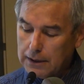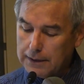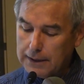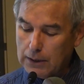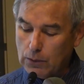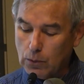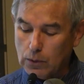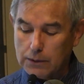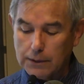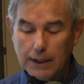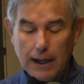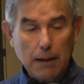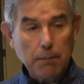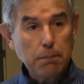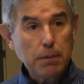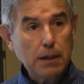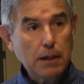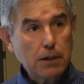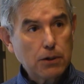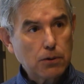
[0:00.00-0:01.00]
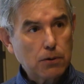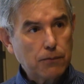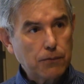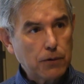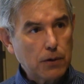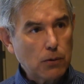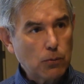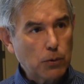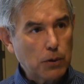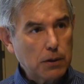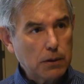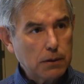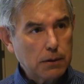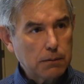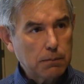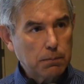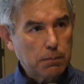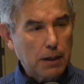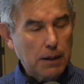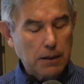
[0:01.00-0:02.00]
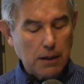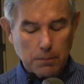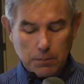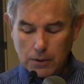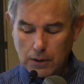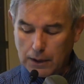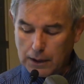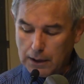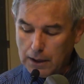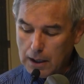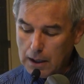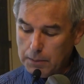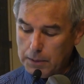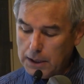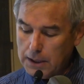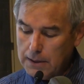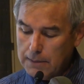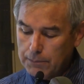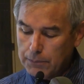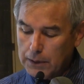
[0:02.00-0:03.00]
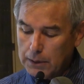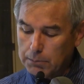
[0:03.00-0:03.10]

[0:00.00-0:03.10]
they will not be interfered with by the American Army,